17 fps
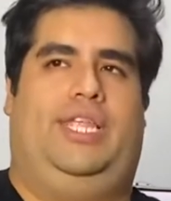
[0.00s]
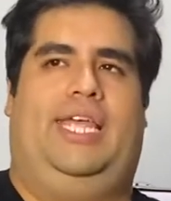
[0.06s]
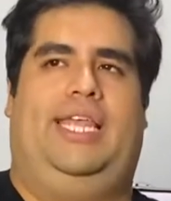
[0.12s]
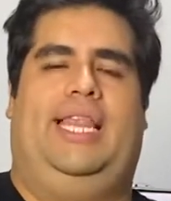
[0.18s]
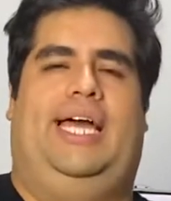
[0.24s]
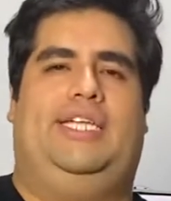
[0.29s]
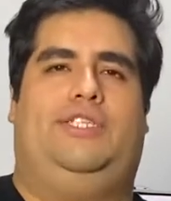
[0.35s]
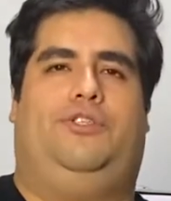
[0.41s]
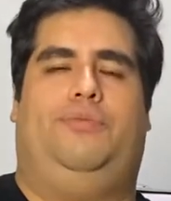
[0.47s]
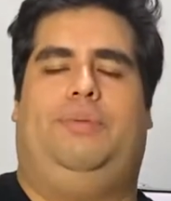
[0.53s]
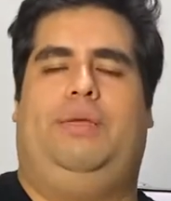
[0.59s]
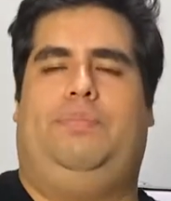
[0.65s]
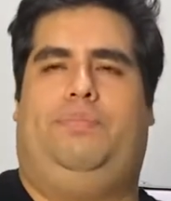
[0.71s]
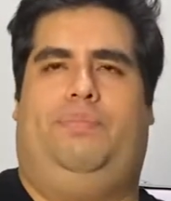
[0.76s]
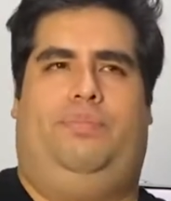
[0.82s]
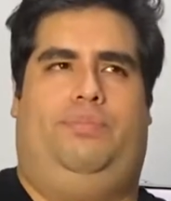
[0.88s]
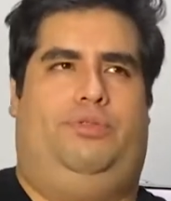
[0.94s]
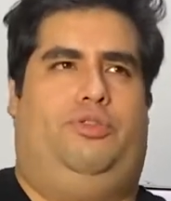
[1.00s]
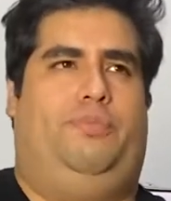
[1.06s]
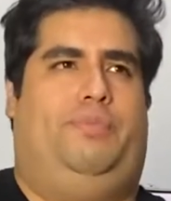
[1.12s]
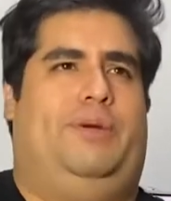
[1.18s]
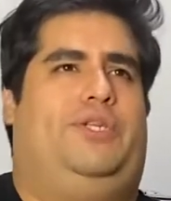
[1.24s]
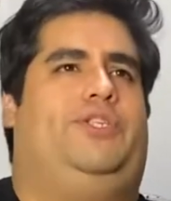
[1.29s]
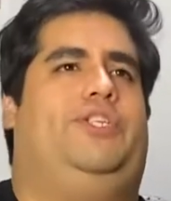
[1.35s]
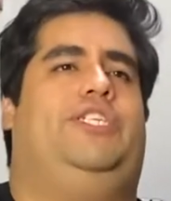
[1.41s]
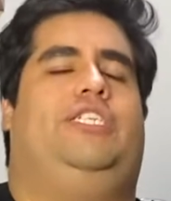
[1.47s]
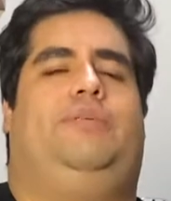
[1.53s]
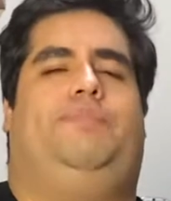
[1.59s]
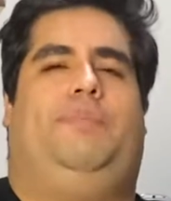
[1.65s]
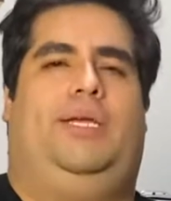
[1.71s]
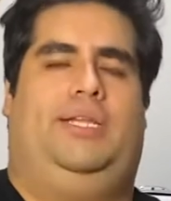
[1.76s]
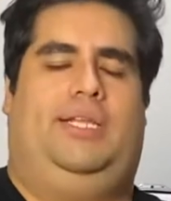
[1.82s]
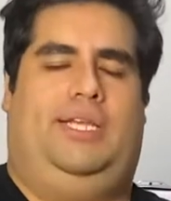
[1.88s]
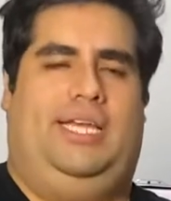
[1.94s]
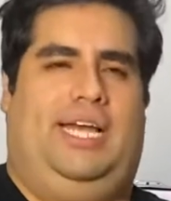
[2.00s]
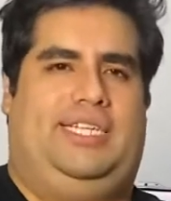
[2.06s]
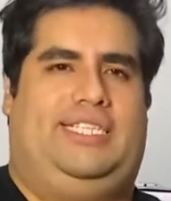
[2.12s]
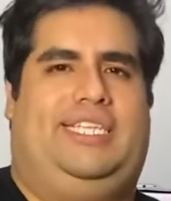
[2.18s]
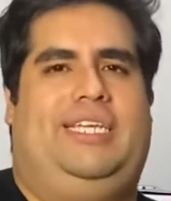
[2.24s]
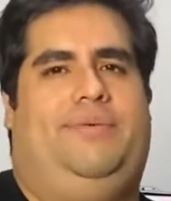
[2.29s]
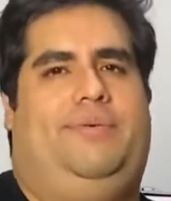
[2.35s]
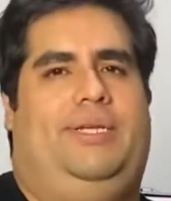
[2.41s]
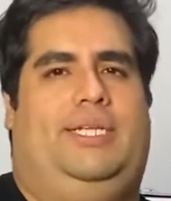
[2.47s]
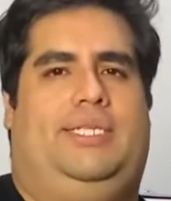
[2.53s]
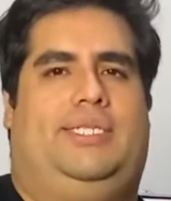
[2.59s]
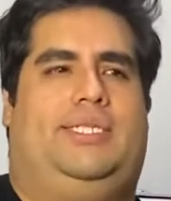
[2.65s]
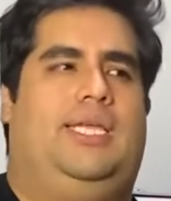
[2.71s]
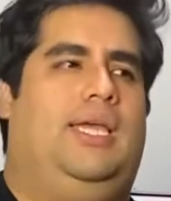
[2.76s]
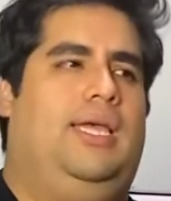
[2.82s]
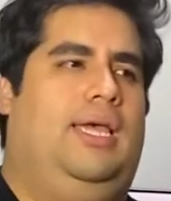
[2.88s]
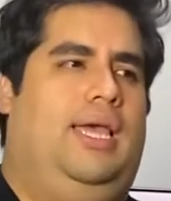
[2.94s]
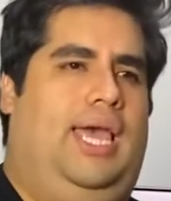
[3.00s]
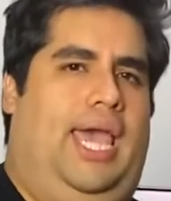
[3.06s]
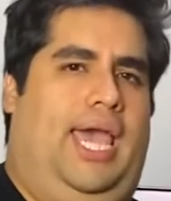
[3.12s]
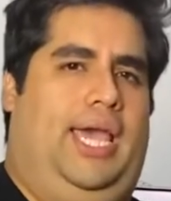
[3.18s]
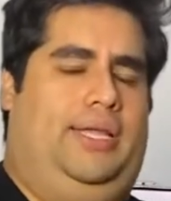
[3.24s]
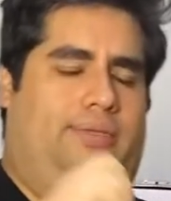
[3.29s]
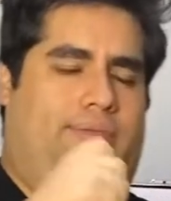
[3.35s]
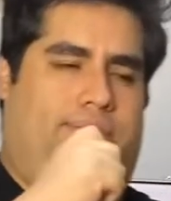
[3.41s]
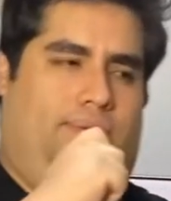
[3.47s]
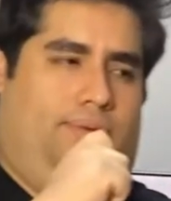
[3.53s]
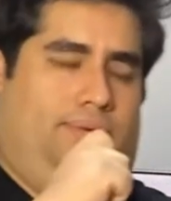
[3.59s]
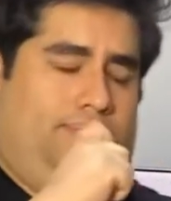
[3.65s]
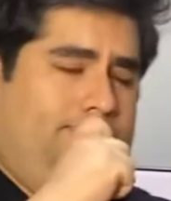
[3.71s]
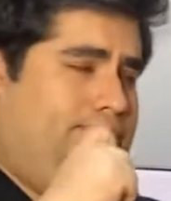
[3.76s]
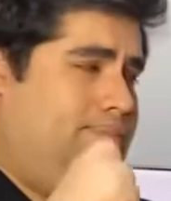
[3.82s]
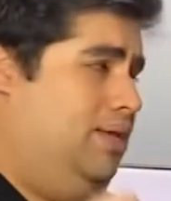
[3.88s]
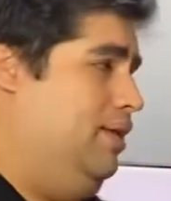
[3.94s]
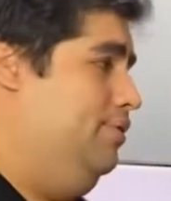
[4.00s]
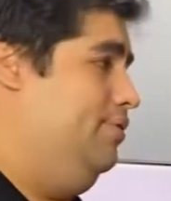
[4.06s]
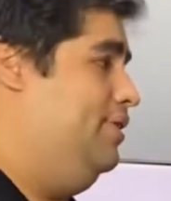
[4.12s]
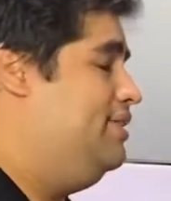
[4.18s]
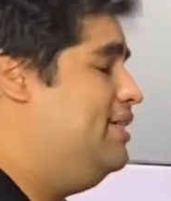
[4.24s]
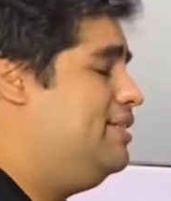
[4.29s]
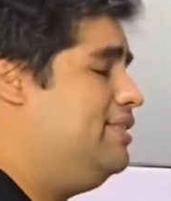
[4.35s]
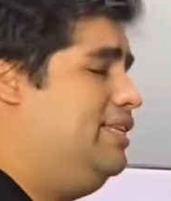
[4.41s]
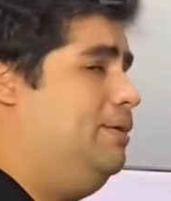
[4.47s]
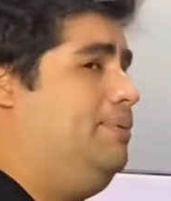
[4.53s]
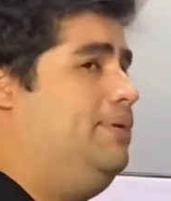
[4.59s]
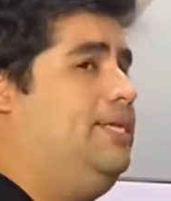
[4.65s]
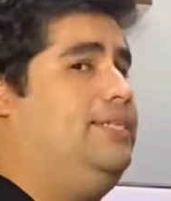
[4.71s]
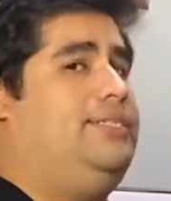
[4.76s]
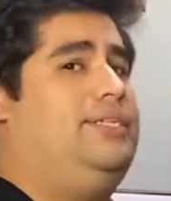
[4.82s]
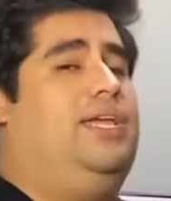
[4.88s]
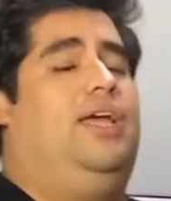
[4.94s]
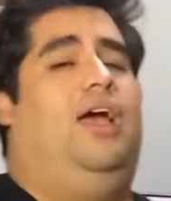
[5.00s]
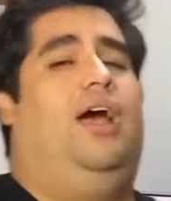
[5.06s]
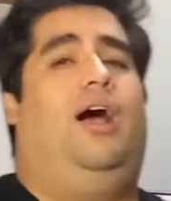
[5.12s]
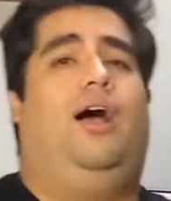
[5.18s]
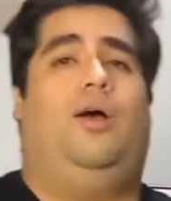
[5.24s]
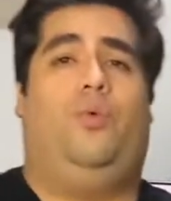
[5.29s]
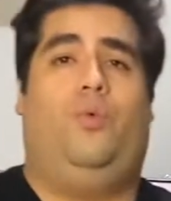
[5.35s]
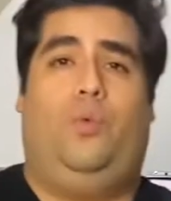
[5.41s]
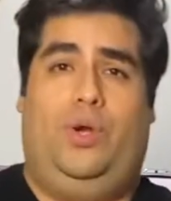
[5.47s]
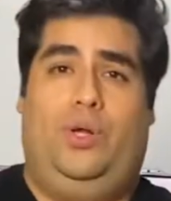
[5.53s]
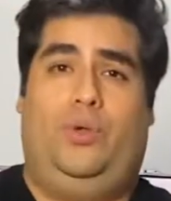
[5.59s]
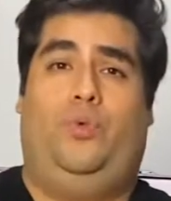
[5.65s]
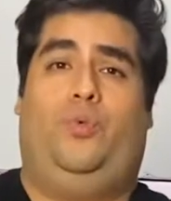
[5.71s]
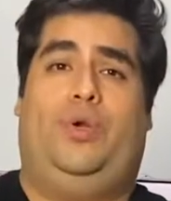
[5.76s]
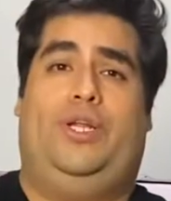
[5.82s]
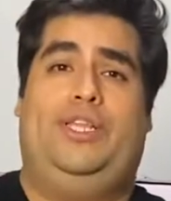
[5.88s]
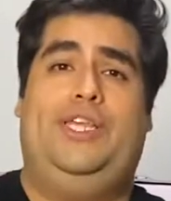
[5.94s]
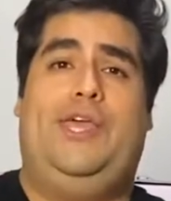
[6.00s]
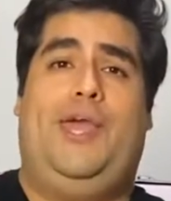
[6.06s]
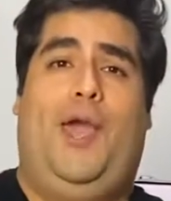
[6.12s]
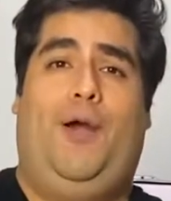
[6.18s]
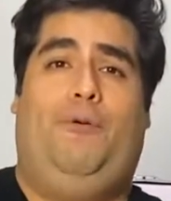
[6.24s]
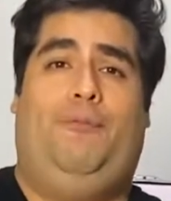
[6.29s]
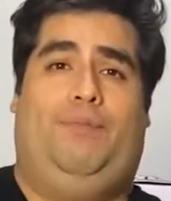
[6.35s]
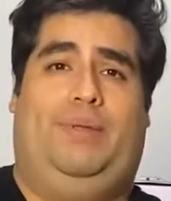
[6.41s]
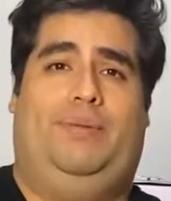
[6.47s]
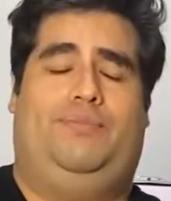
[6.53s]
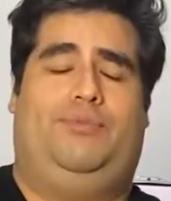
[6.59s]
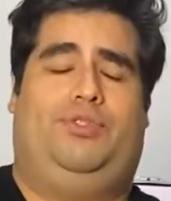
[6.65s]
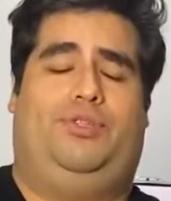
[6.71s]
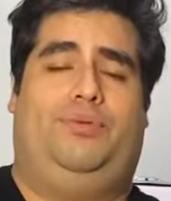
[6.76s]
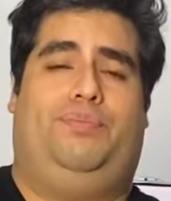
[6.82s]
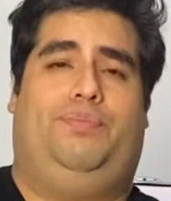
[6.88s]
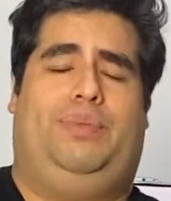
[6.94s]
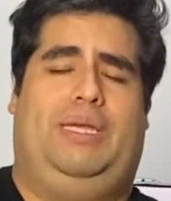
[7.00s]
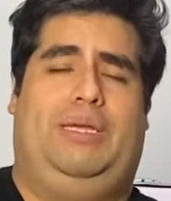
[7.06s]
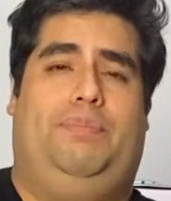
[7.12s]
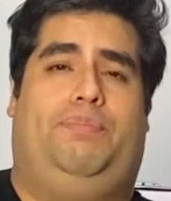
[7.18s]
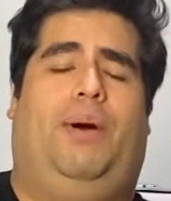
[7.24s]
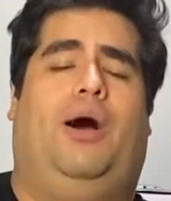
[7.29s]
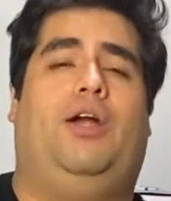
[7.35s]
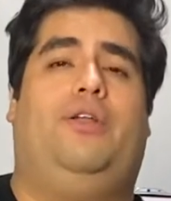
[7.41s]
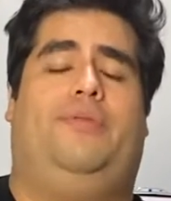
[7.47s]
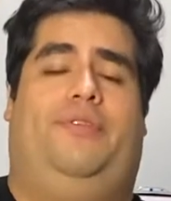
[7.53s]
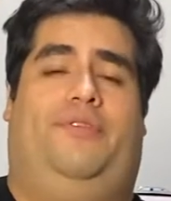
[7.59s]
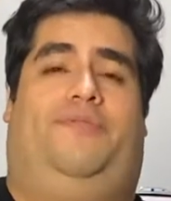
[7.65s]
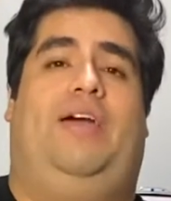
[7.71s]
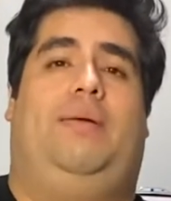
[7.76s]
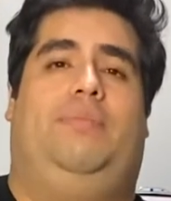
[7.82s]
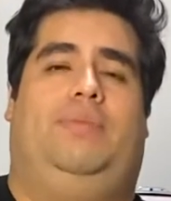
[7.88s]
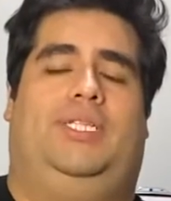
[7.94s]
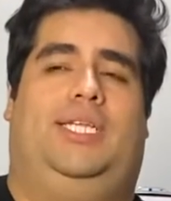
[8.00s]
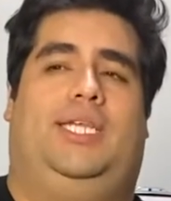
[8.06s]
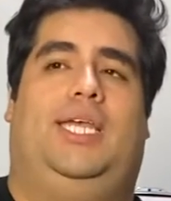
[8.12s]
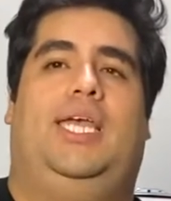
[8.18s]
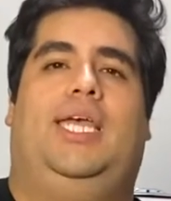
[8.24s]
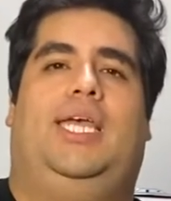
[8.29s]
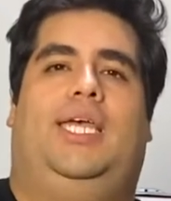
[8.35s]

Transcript: They like to participate in activities, and these activities will really help them to be part of the family.